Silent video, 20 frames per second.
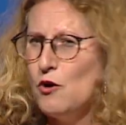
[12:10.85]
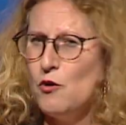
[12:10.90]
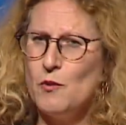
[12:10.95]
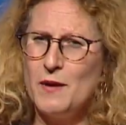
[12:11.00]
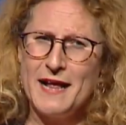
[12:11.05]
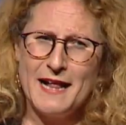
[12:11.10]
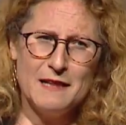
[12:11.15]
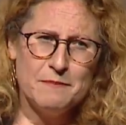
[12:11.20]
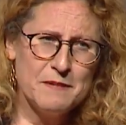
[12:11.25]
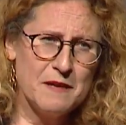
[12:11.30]
We
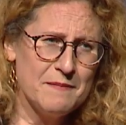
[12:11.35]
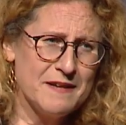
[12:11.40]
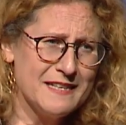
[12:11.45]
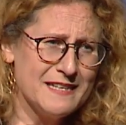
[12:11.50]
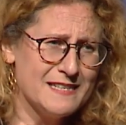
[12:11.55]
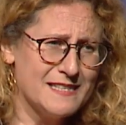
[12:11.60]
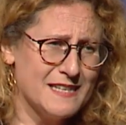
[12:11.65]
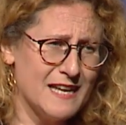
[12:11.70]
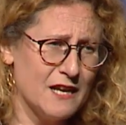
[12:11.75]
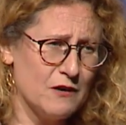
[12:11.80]
help them
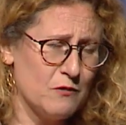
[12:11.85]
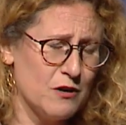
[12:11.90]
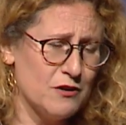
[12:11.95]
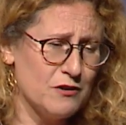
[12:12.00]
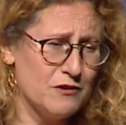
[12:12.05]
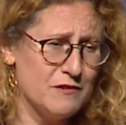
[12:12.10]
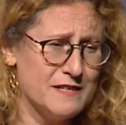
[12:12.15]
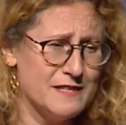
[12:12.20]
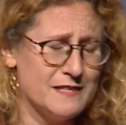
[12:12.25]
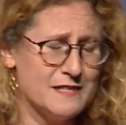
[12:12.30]
understand where
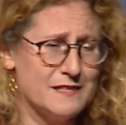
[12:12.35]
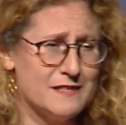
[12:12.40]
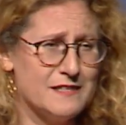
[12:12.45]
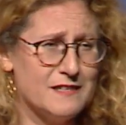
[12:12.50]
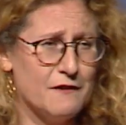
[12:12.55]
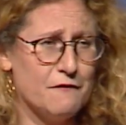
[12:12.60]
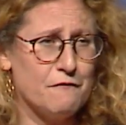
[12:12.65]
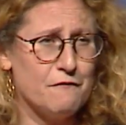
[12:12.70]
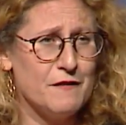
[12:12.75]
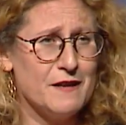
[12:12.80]
there is
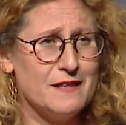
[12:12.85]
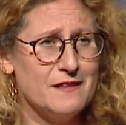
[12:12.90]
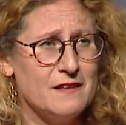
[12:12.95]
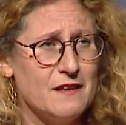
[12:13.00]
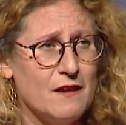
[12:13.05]
different